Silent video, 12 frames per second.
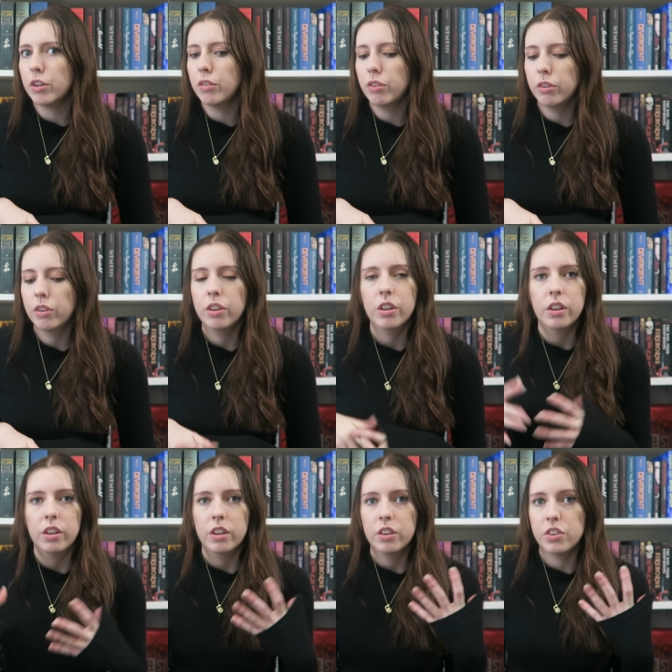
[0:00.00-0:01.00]
of
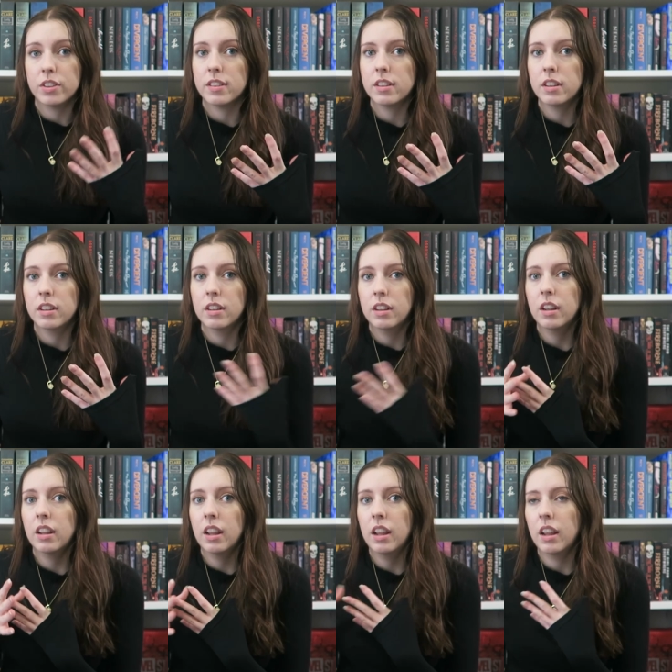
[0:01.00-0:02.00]
just
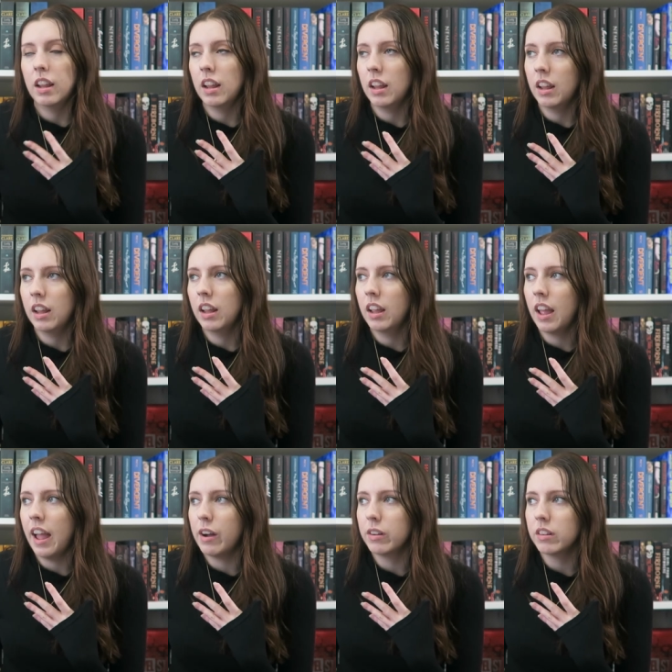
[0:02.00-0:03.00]

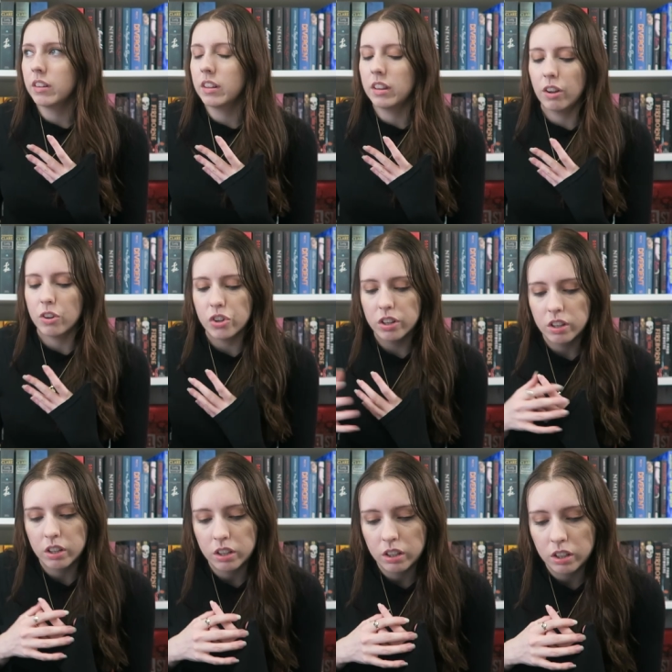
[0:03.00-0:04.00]
out in the ocean.